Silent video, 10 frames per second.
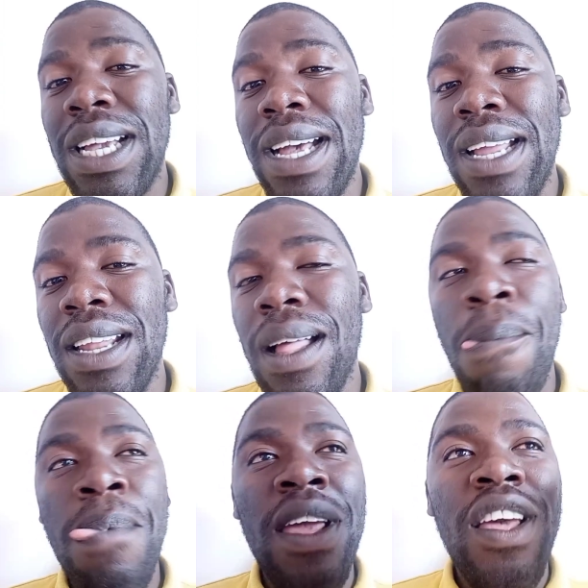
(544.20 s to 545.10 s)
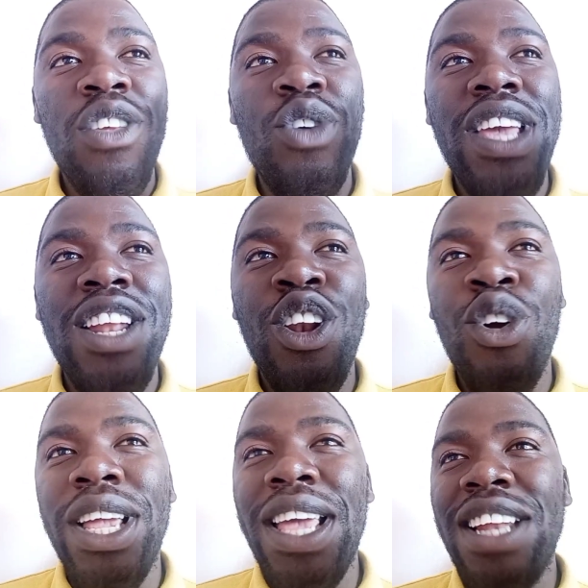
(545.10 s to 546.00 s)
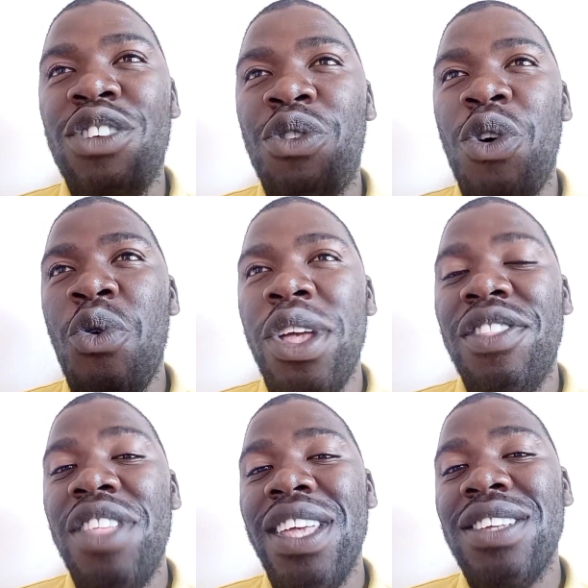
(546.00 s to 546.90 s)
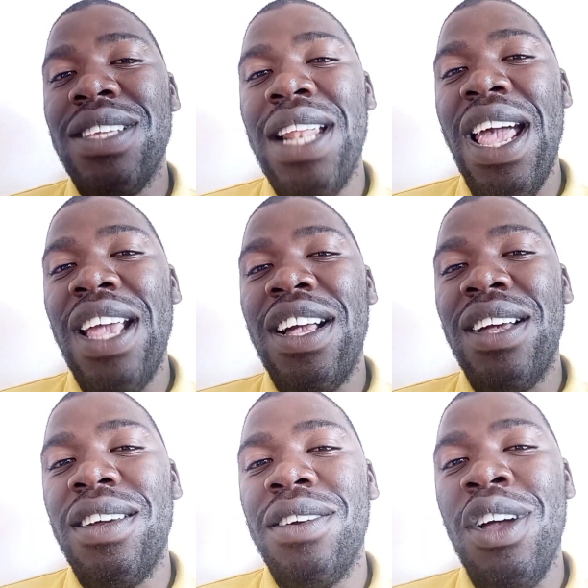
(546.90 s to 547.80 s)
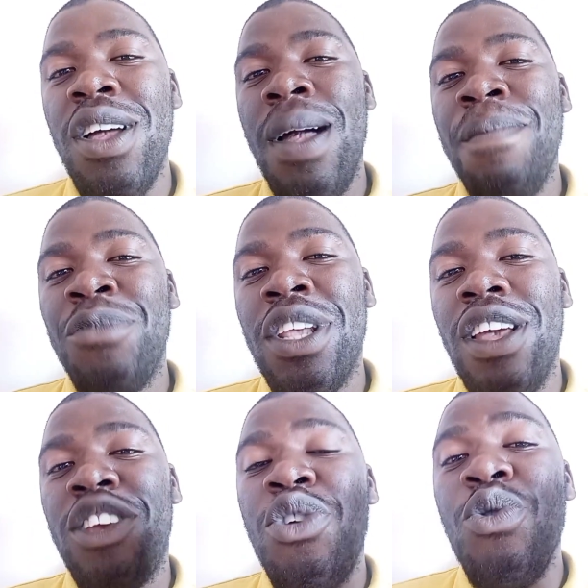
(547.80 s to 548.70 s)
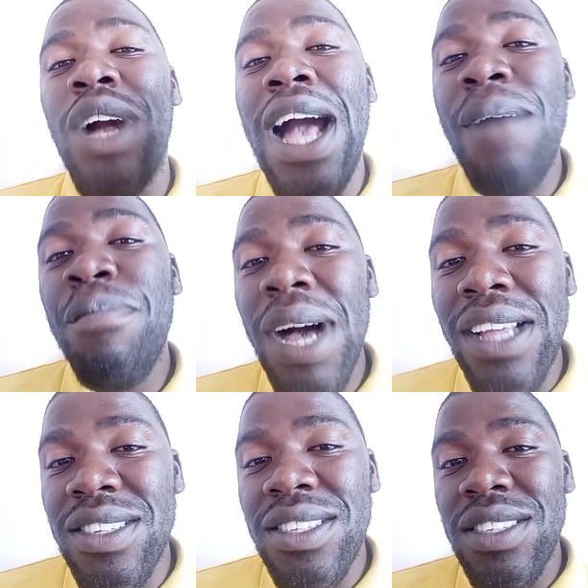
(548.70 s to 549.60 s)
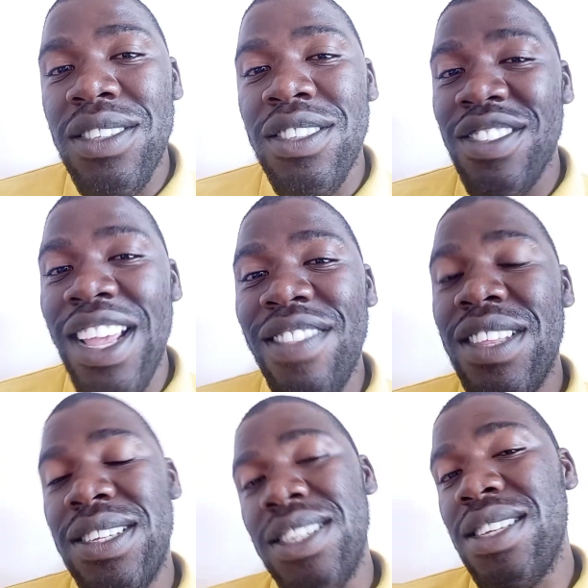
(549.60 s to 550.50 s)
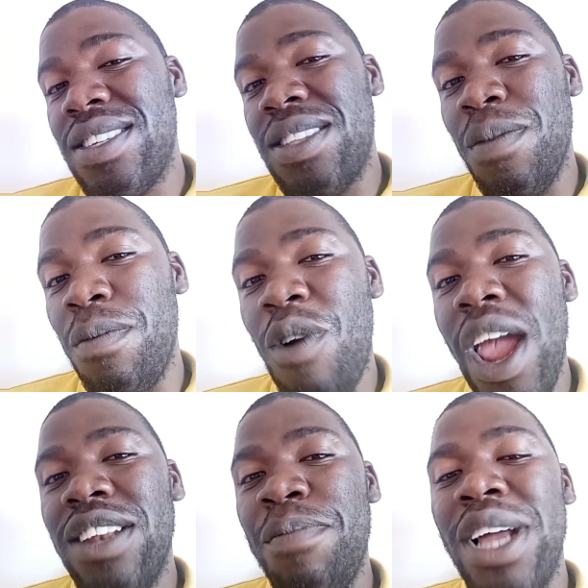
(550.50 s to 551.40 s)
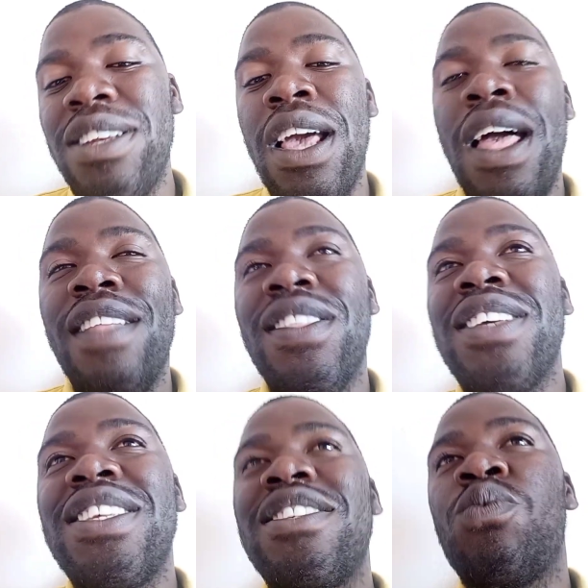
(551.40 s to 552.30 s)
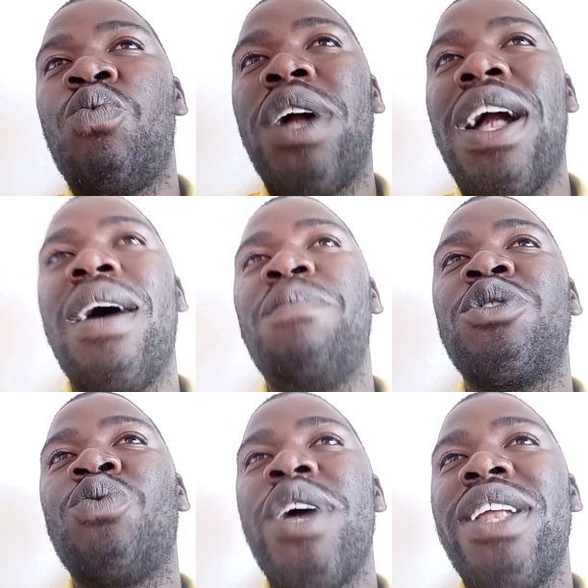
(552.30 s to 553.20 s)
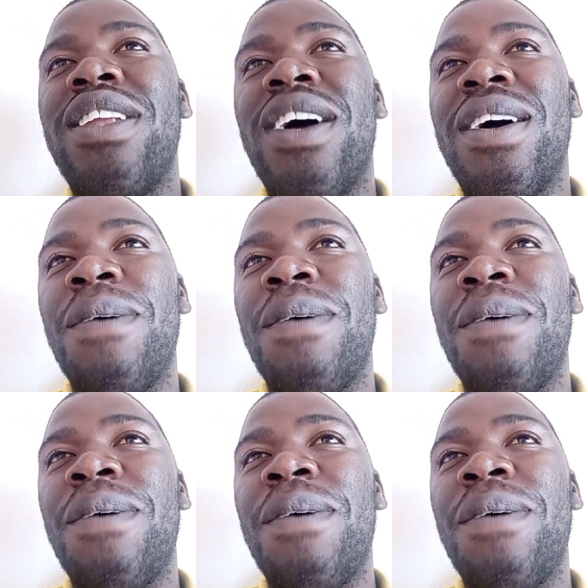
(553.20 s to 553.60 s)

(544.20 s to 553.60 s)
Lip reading: color. You can look at growing things like cucumbers in the system, right? But this is comes when